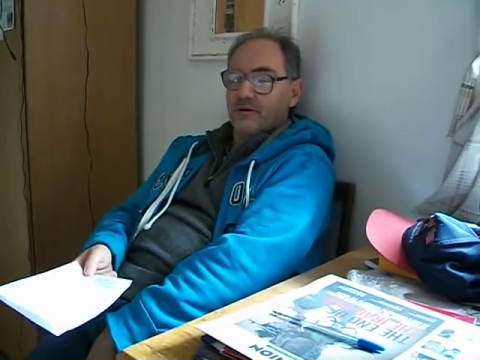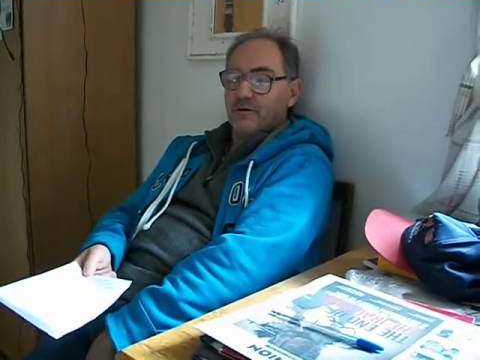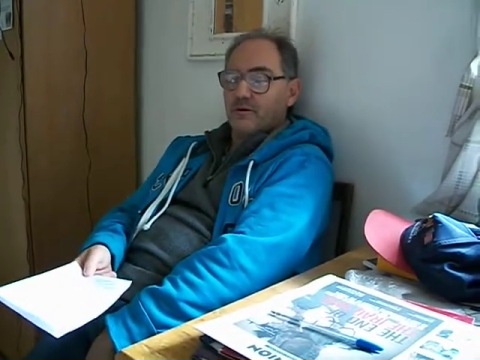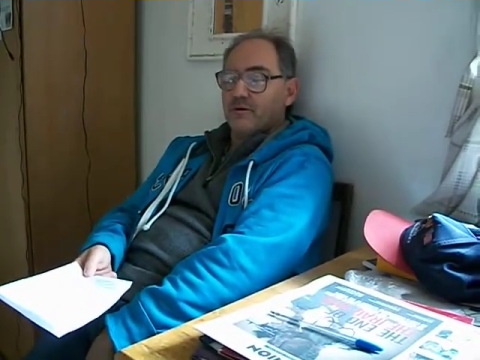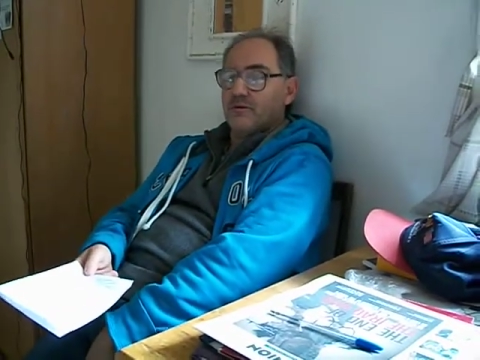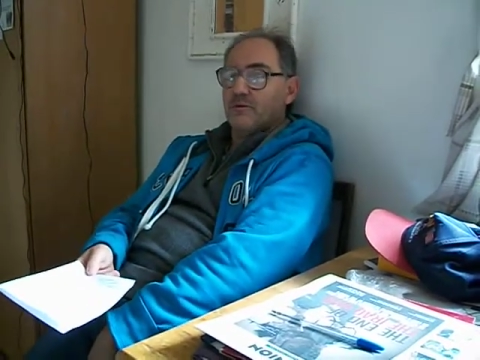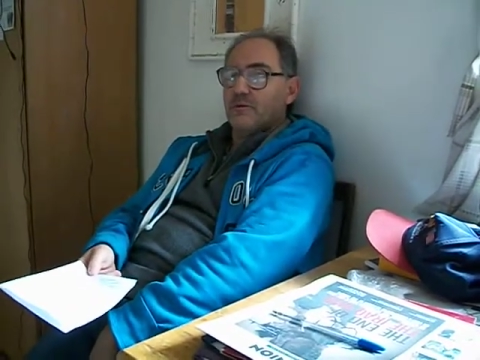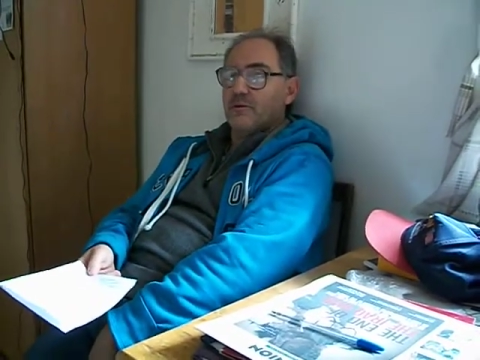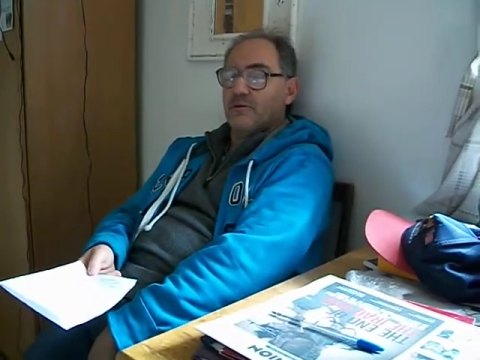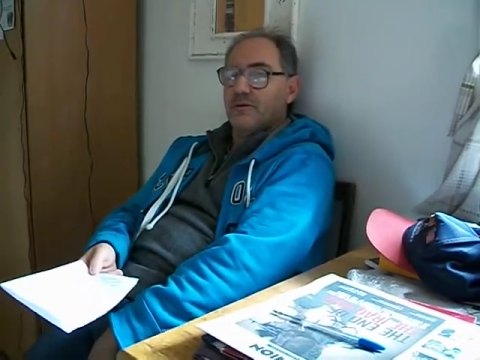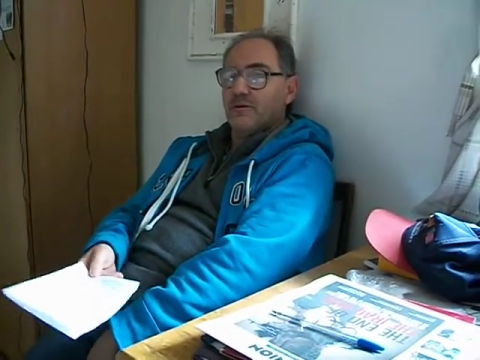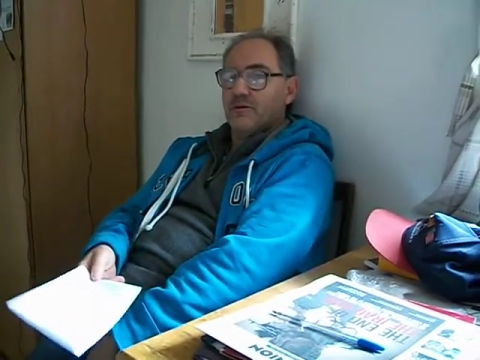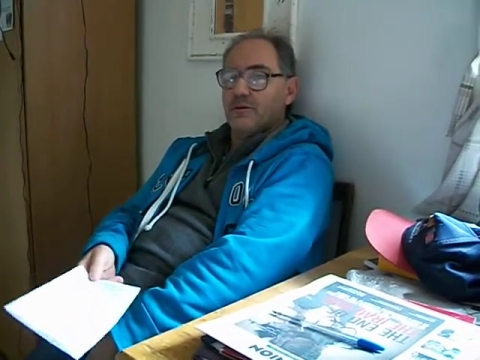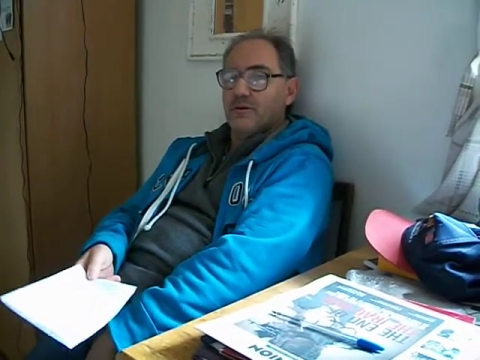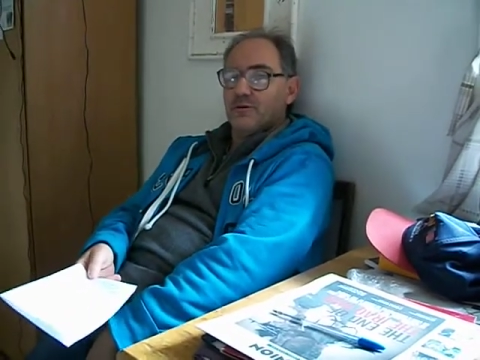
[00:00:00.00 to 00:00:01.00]
or in the middle of the
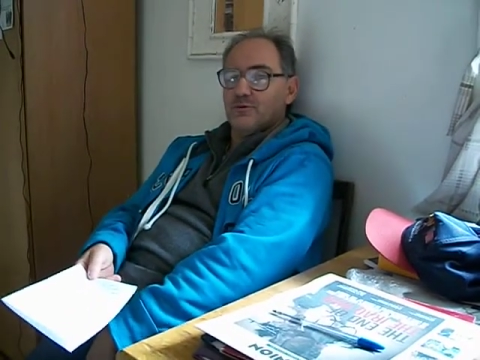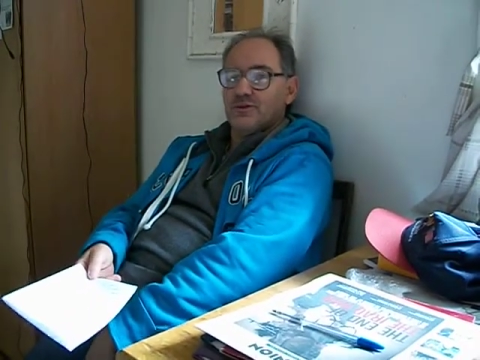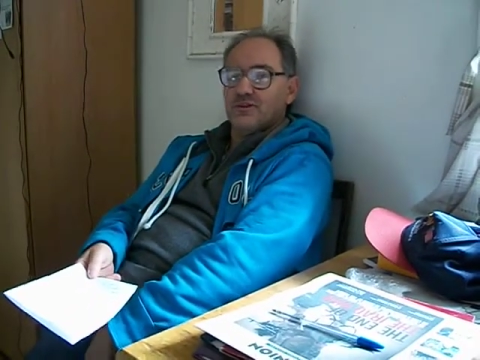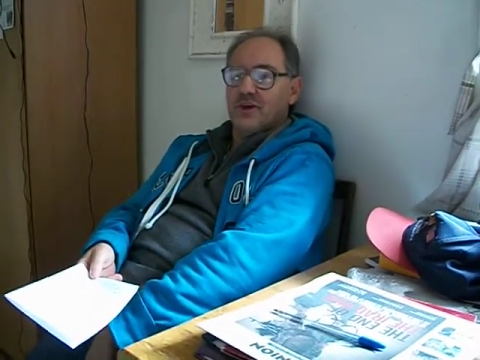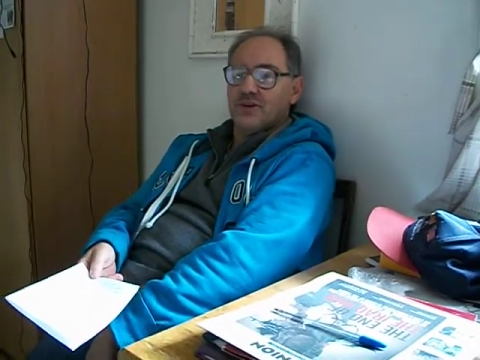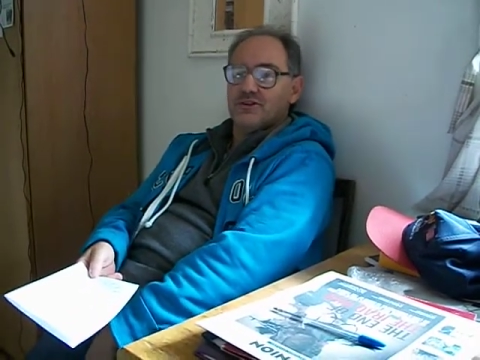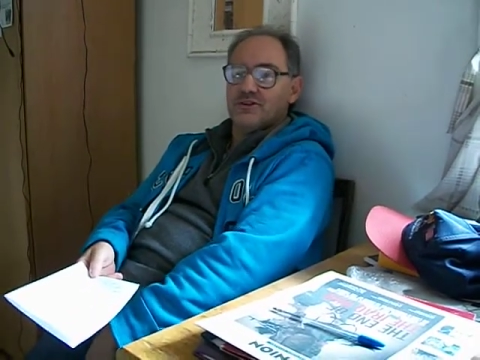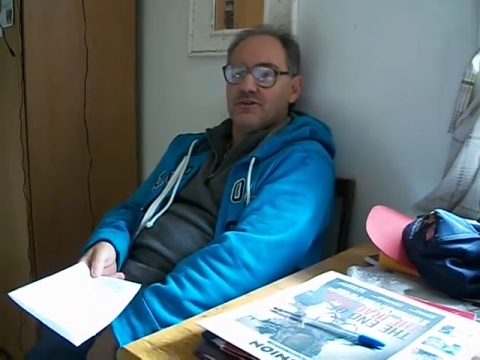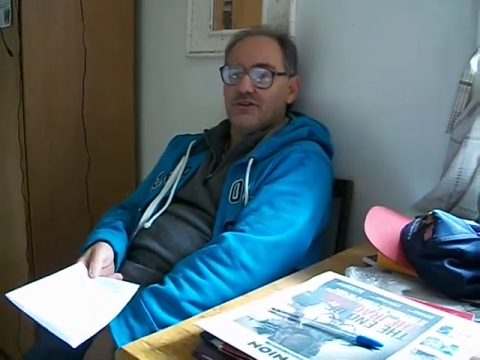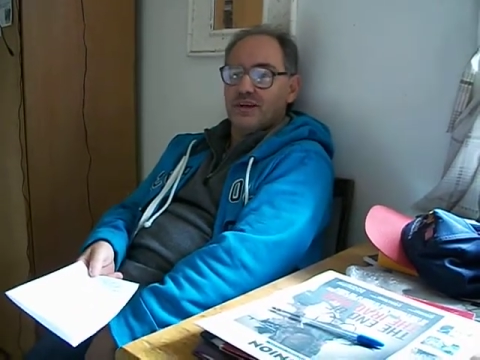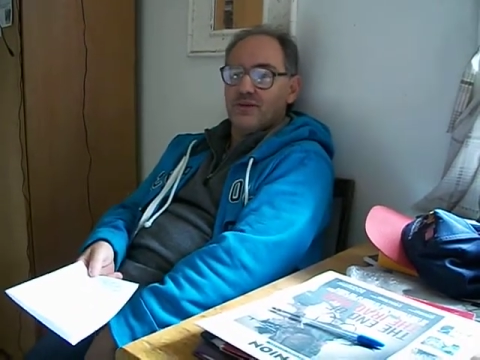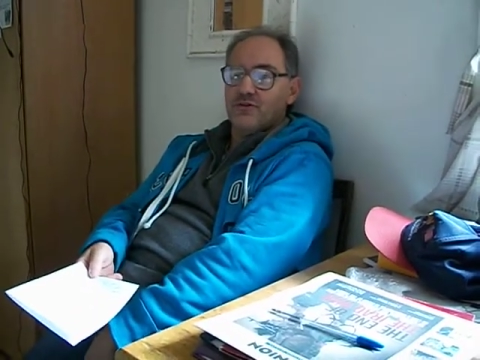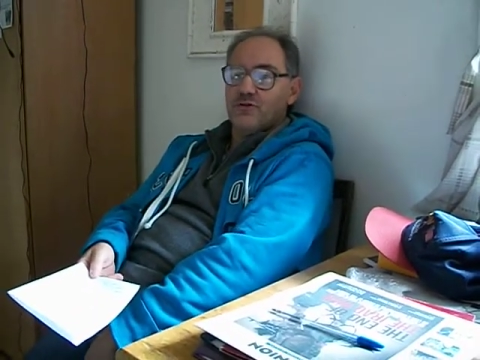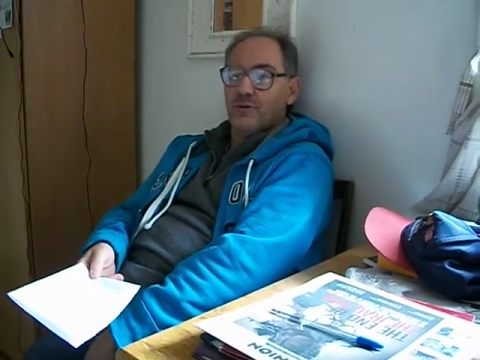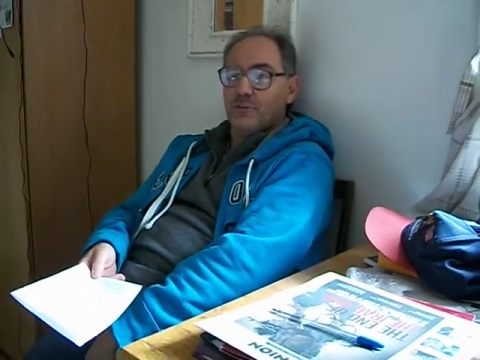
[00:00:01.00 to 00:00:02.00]
year, called Wisconsin
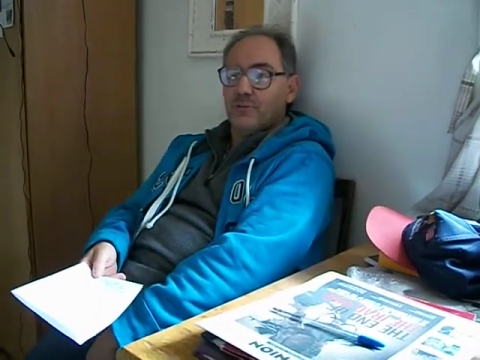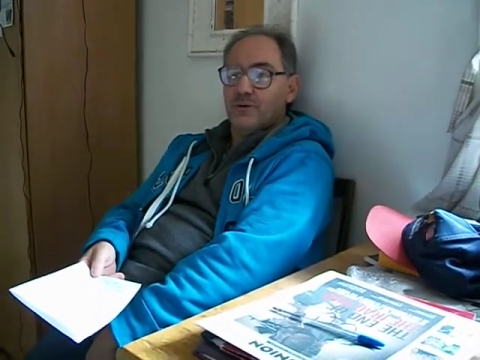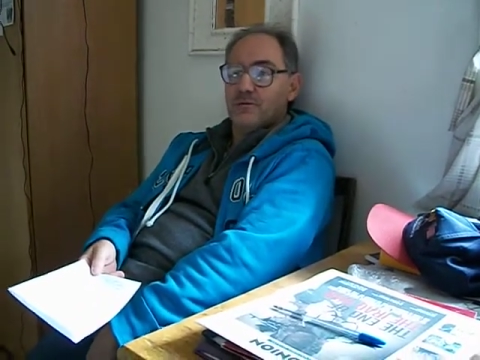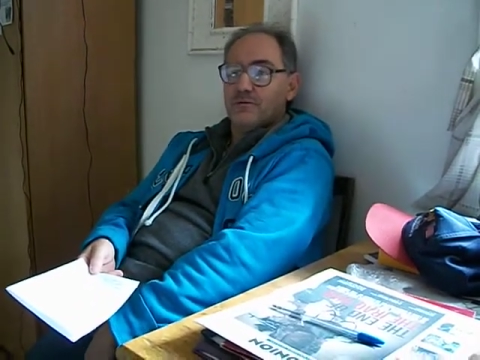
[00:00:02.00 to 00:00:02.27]
Death Trip.